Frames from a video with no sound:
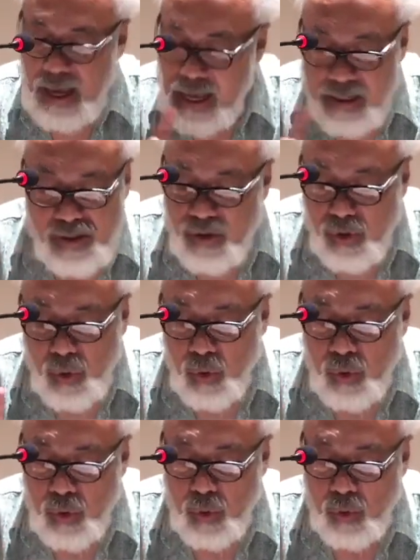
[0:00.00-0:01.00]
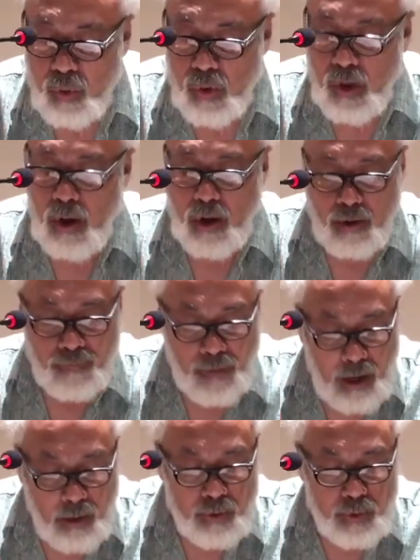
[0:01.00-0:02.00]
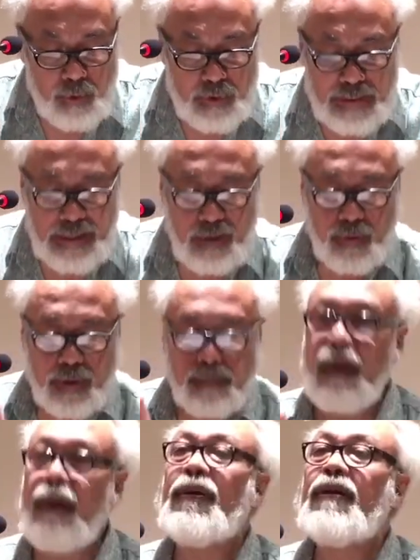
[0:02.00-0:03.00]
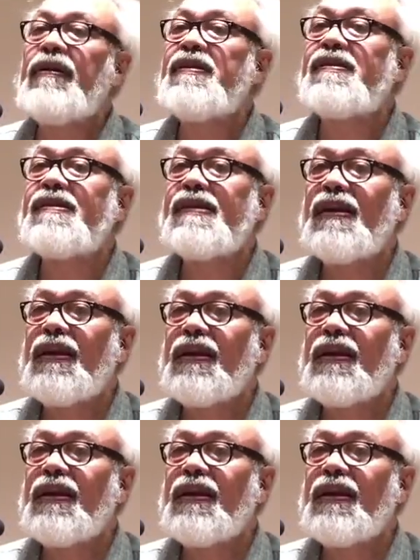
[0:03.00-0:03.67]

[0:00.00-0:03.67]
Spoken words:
has no clue of how to deal with memories